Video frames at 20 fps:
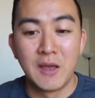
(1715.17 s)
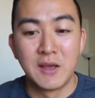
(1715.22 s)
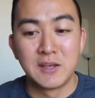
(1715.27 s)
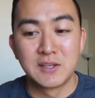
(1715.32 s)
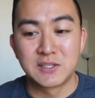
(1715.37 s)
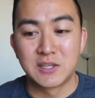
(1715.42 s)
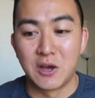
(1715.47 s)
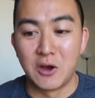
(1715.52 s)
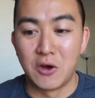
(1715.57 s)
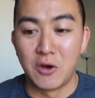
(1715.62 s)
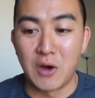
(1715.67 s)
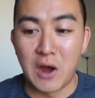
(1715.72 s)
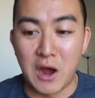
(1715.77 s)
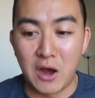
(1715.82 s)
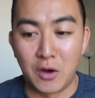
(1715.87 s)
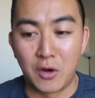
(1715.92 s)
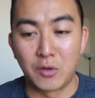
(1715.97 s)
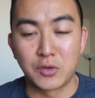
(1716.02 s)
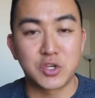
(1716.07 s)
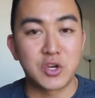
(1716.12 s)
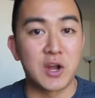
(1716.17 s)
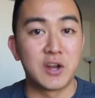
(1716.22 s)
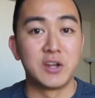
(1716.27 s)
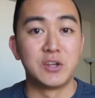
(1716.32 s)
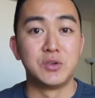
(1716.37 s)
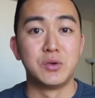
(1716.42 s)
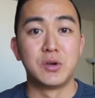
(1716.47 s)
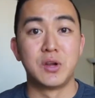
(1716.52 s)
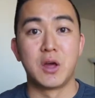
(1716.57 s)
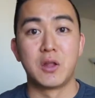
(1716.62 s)
So I'll try to
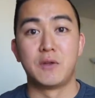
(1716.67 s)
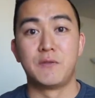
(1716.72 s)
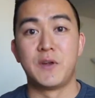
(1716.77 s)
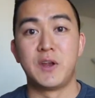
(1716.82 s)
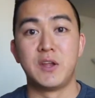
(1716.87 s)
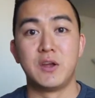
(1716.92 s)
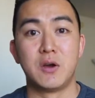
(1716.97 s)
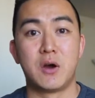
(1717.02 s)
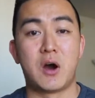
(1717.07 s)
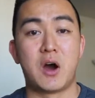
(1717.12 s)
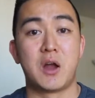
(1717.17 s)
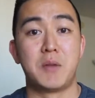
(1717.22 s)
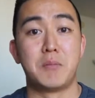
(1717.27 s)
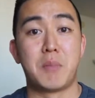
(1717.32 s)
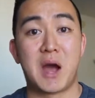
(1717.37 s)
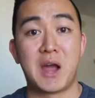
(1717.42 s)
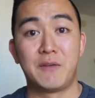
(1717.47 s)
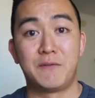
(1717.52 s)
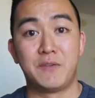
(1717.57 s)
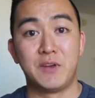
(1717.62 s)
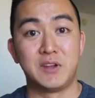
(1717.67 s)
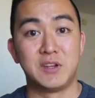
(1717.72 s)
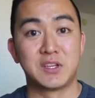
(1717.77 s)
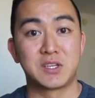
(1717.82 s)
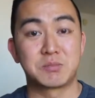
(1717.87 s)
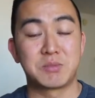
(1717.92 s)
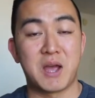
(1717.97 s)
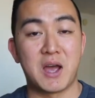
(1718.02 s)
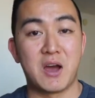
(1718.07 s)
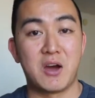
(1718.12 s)
do another video on my
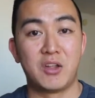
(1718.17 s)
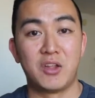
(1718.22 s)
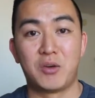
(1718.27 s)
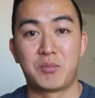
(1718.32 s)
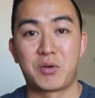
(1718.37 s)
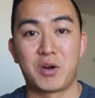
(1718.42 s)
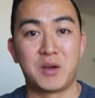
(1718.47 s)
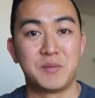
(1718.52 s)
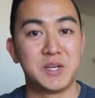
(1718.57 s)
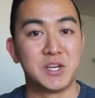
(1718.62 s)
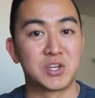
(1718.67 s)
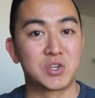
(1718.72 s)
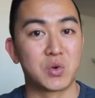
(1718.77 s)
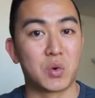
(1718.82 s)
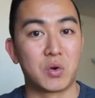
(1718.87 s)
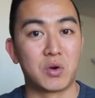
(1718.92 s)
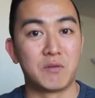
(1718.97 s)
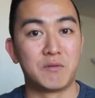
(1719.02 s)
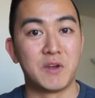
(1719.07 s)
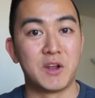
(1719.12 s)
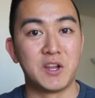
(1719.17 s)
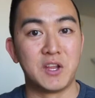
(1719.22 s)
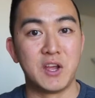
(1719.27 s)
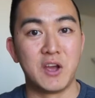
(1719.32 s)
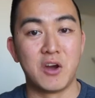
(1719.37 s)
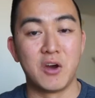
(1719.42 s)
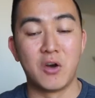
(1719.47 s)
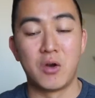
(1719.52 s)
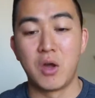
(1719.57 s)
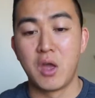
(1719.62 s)
MyFitnessPal. That'll probably be a shorter
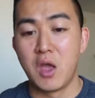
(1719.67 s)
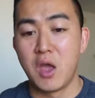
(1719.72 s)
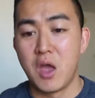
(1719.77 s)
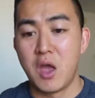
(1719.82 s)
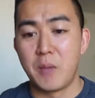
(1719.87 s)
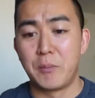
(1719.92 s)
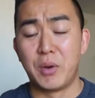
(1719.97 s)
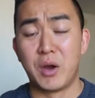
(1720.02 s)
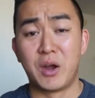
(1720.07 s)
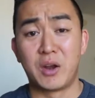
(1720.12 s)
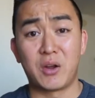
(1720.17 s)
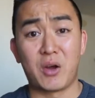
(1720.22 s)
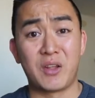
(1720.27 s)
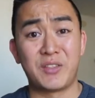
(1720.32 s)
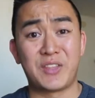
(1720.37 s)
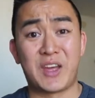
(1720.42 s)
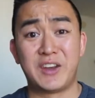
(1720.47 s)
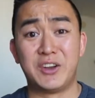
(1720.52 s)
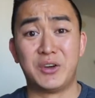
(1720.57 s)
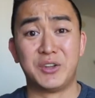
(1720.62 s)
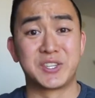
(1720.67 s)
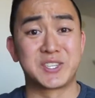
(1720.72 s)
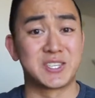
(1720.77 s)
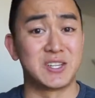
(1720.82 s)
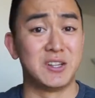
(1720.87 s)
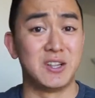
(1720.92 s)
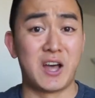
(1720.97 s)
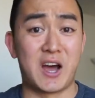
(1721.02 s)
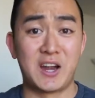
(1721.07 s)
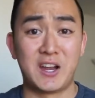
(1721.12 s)
video, but I know this is a
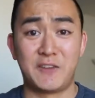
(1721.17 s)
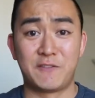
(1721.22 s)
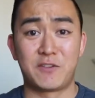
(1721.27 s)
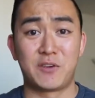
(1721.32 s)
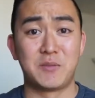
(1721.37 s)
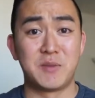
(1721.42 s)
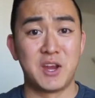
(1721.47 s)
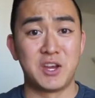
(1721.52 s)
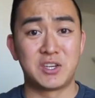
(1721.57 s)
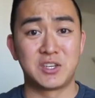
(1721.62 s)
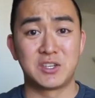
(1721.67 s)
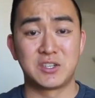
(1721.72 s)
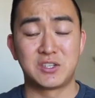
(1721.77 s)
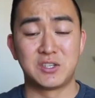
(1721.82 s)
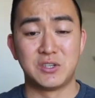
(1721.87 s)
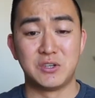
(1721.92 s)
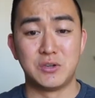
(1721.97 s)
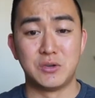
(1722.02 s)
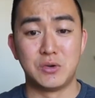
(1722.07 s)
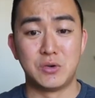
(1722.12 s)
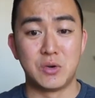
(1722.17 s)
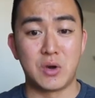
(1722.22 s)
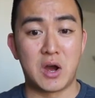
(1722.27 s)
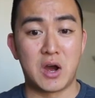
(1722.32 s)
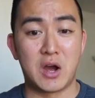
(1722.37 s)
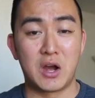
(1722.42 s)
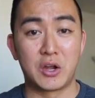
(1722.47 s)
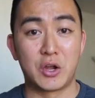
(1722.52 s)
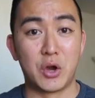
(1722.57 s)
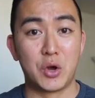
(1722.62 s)
lot of information to
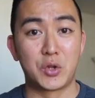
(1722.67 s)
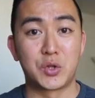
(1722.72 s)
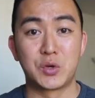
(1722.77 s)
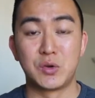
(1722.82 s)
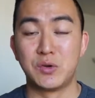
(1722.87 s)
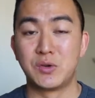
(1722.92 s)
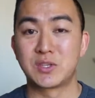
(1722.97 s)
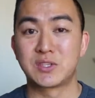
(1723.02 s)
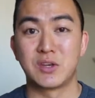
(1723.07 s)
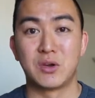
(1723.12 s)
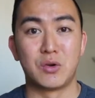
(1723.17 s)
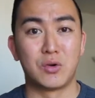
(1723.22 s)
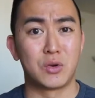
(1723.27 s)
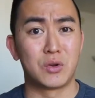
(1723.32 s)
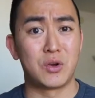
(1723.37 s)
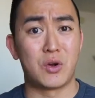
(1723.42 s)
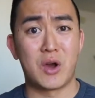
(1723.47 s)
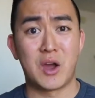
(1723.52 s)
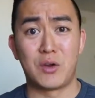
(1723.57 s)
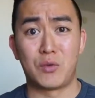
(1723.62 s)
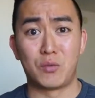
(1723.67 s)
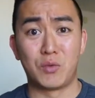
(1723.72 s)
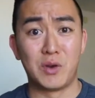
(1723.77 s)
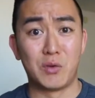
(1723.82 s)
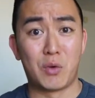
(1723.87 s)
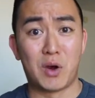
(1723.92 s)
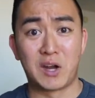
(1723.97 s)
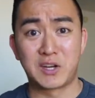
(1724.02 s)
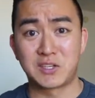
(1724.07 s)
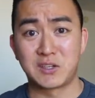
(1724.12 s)
uh, go through, so go ahead and
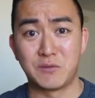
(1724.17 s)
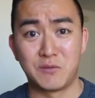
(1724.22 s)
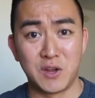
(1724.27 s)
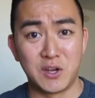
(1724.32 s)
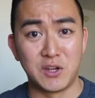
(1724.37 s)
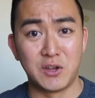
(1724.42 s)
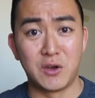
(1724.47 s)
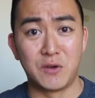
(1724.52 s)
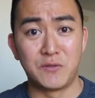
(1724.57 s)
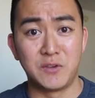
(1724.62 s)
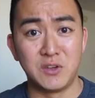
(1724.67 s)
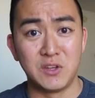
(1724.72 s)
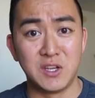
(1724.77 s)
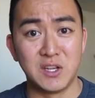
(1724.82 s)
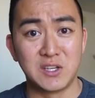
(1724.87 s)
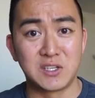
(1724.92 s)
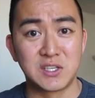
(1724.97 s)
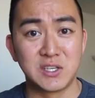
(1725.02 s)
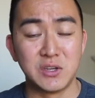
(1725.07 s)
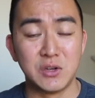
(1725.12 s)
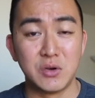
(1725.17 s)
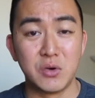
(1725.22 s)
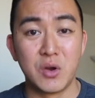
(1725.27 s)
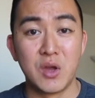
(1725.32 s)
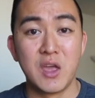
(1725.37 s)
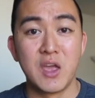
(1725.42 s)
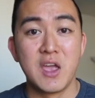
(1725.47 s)
rewatch the video if you need to.